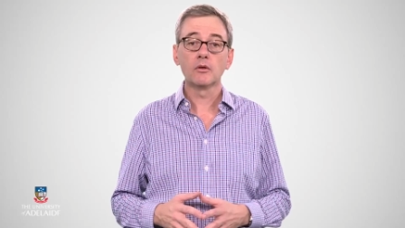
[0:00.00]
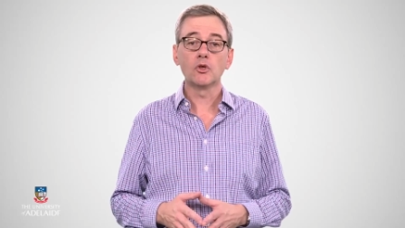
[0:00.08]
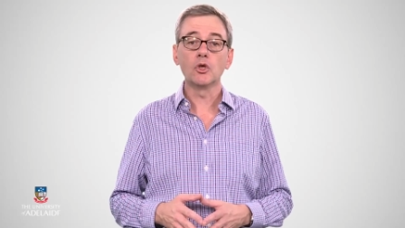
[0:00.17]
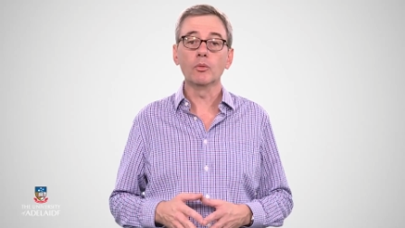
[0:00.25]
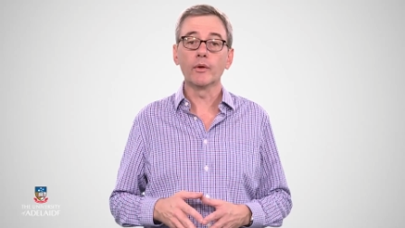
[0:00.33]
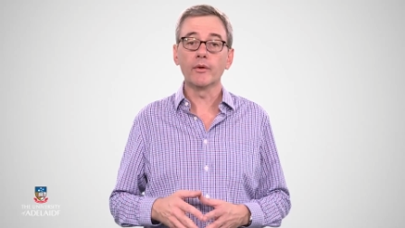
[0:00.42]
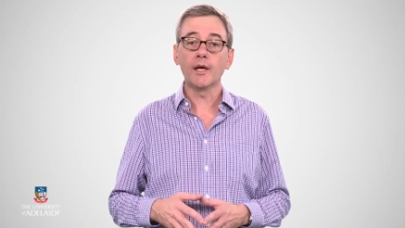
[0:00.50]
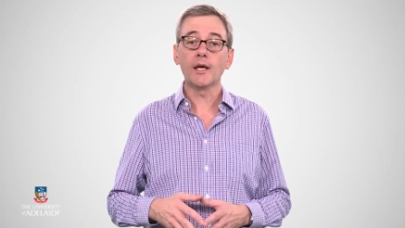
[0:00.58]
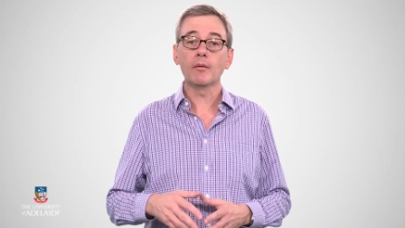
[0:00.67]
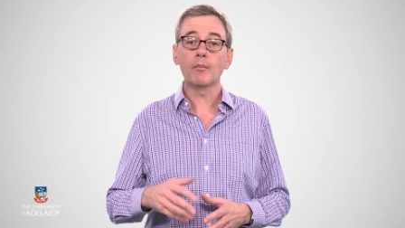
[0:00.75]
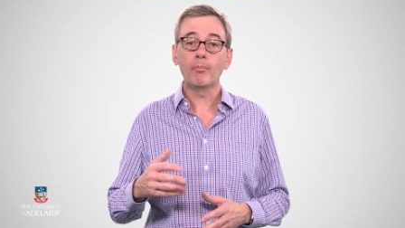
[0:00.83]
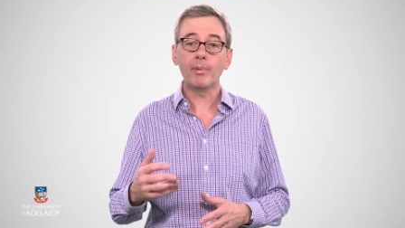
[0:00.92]
you will
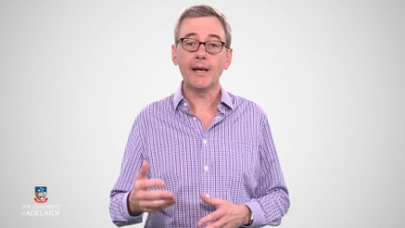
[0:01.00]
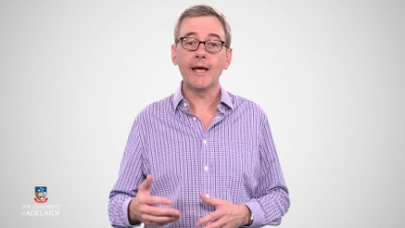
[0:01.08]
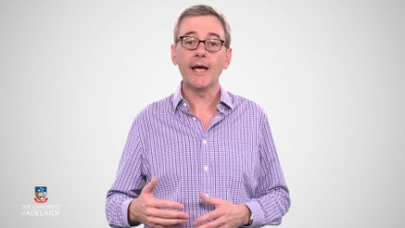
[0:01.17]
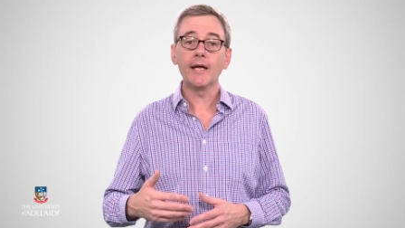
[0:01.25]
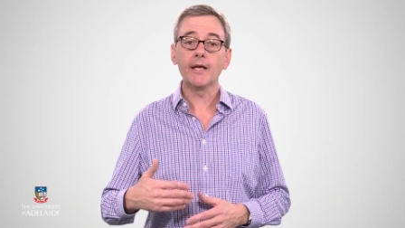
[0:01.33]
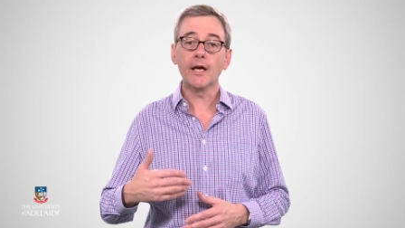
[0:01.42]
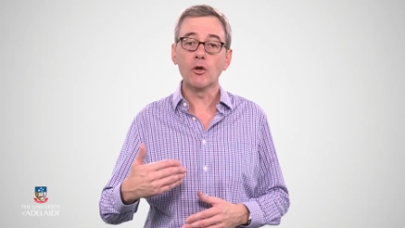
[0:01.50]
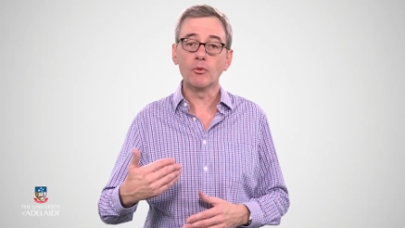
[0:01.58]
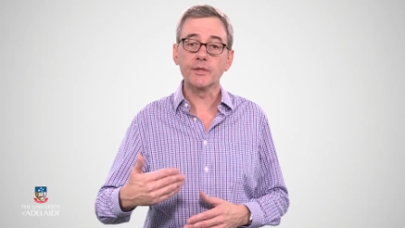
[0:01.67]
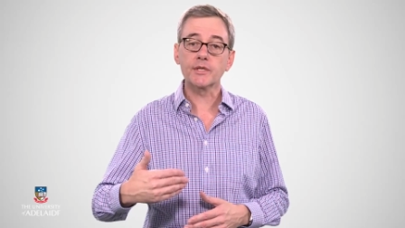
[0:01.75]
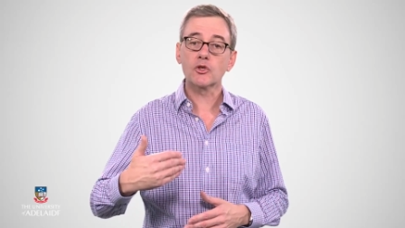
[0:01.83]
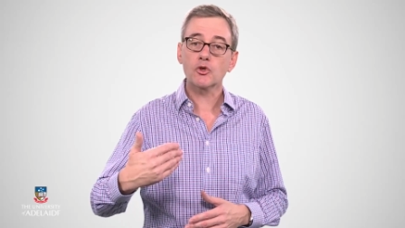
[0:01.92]
then plan a
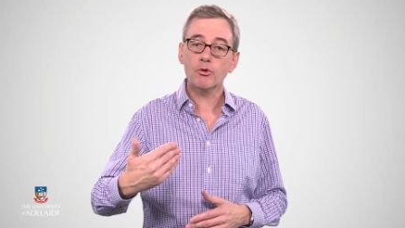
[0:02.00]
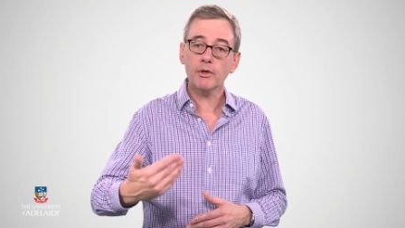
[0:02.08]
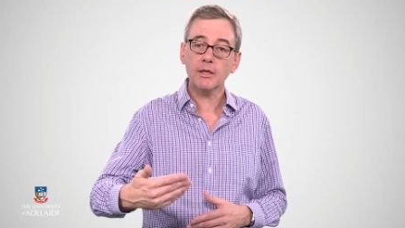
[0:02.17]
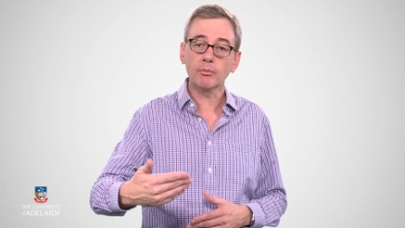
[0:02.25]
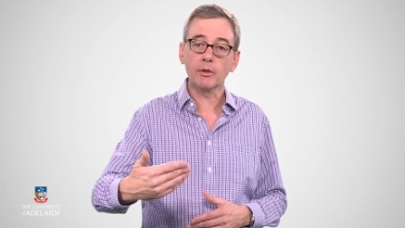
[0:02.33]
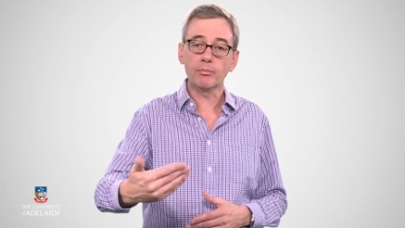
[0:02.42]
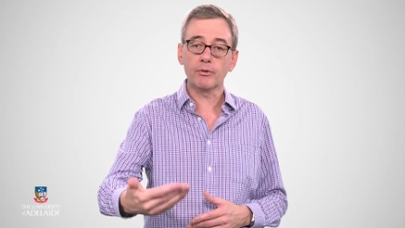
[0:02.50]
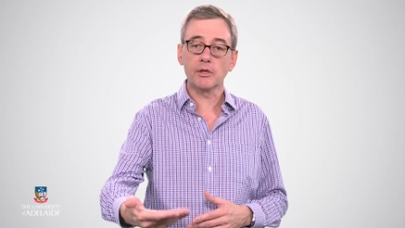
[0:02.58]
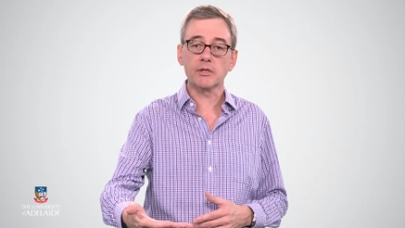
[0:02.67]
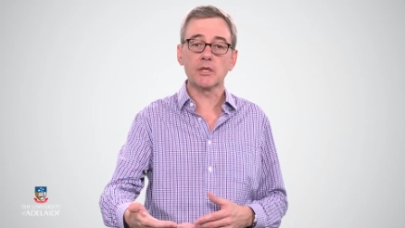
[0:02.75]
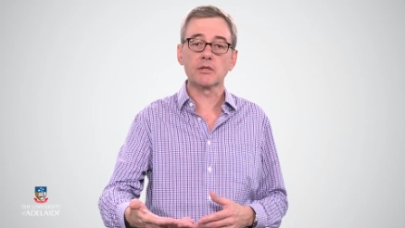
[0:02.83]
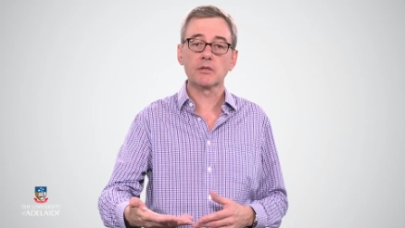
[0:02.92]
risk treatment
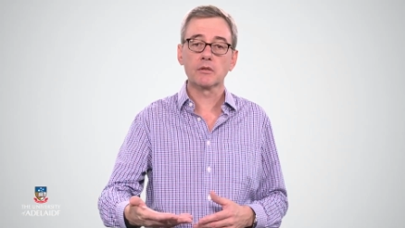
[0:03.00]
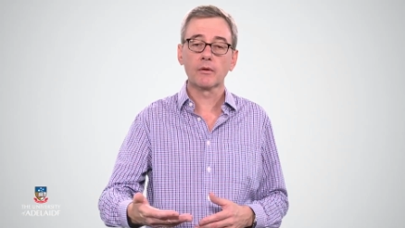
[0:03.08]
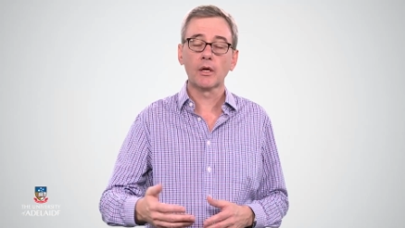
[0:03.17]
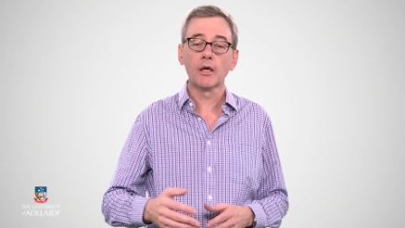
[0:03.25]
process.